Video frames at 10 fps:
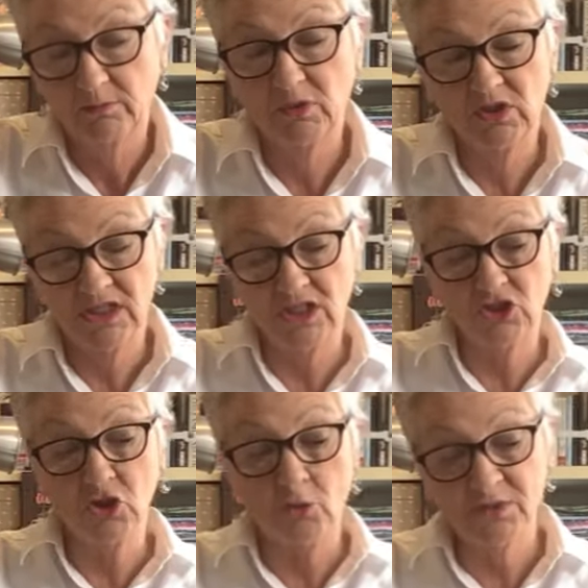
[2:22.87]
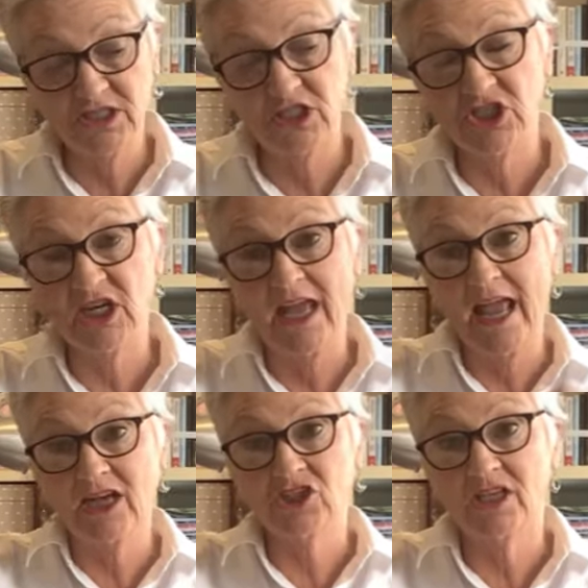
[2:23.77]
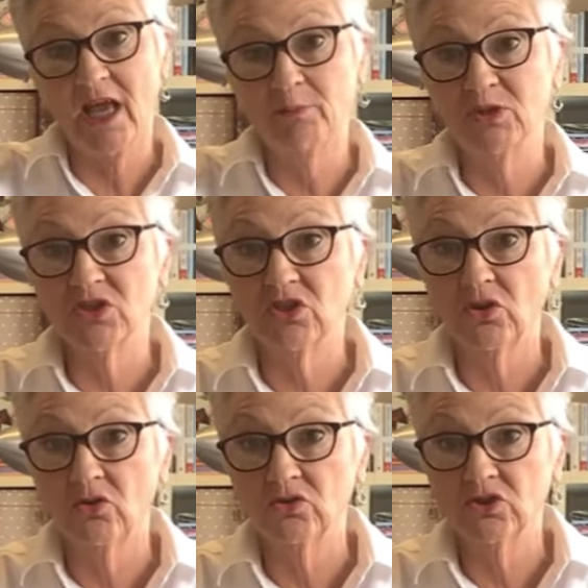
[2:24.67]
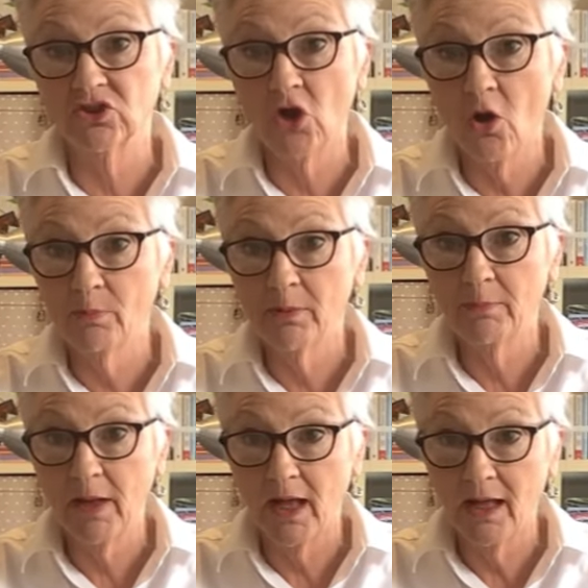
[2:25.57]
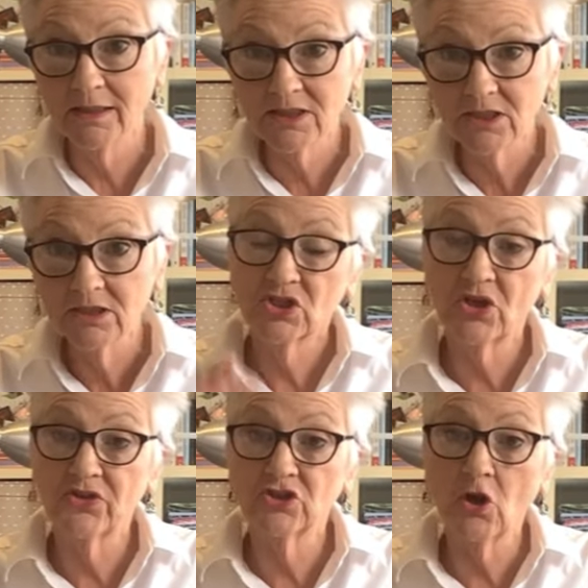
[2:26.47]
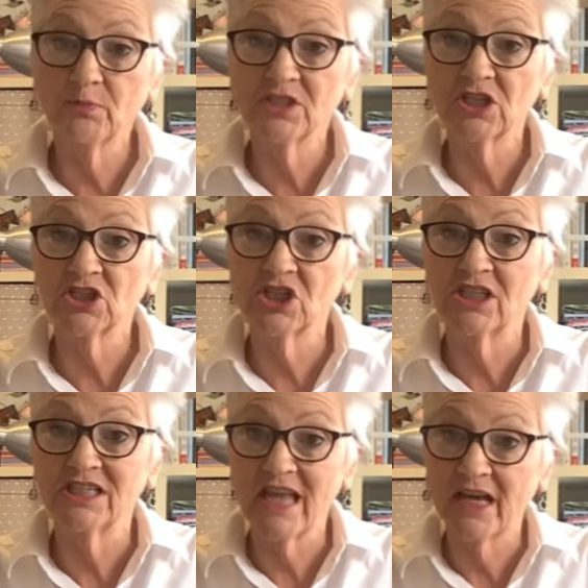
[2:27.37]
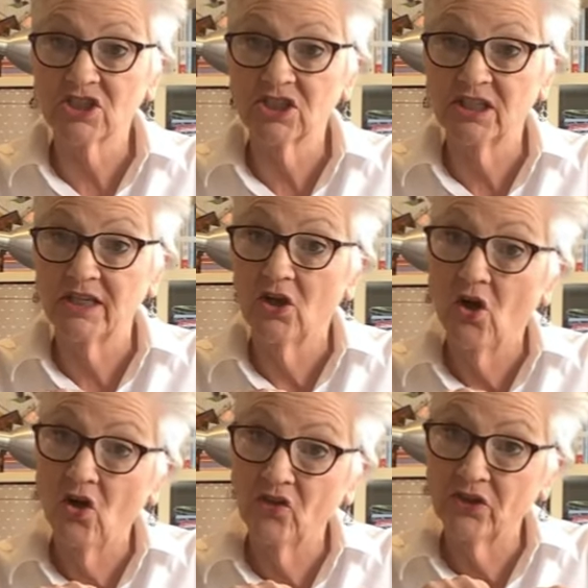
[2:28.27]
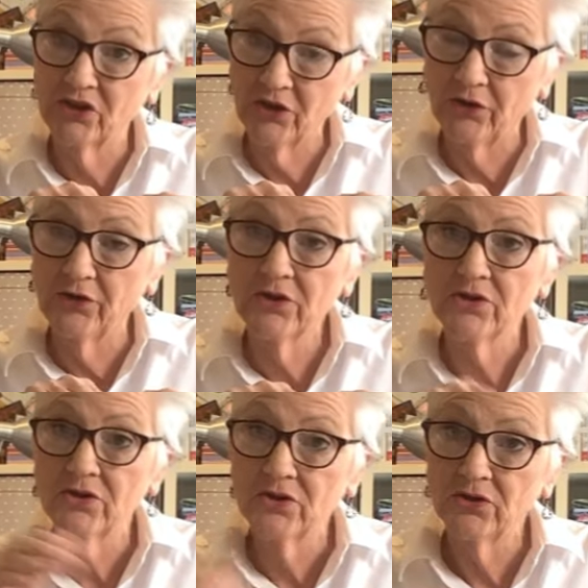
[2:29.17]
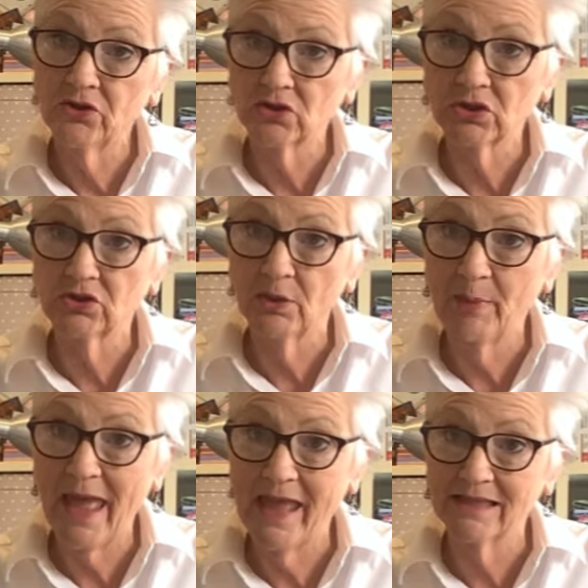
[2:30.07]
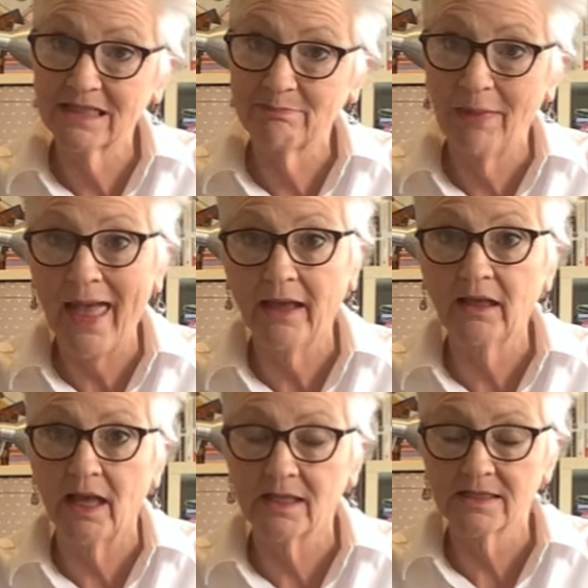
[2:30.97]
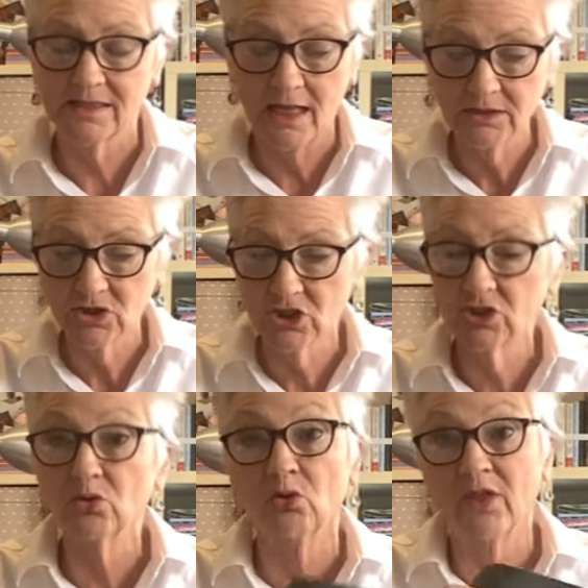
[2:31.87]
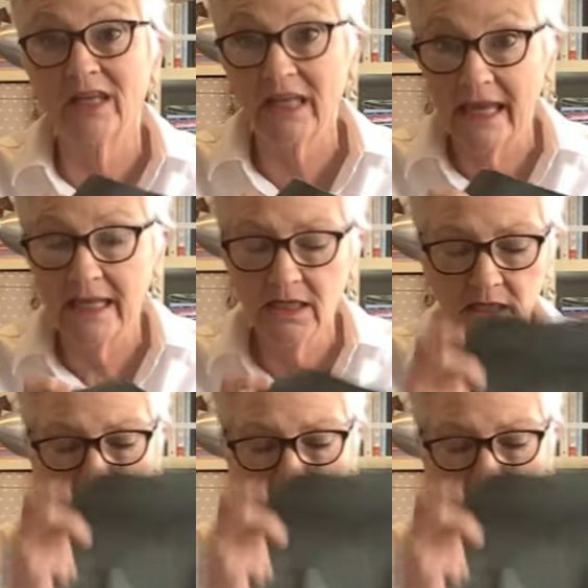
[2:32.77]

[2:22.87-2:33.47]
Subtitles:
because the top stitching actually happens along the top part. So the top stitching is actually on the yoke, not on the pants back as such, or the leg.